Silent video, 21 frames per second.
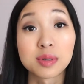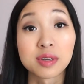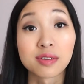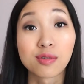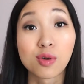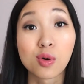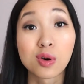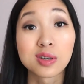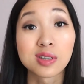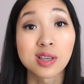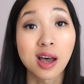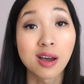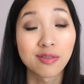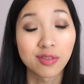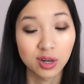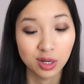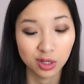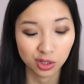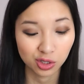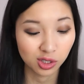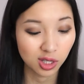Of course, I
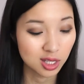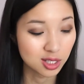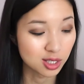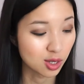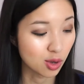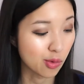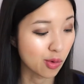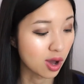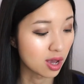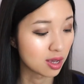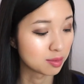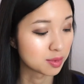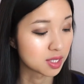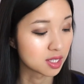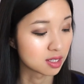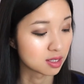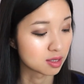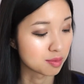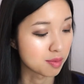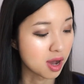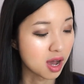finished cleansing wipes
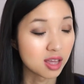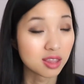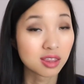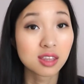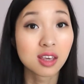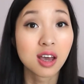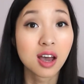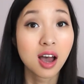this month.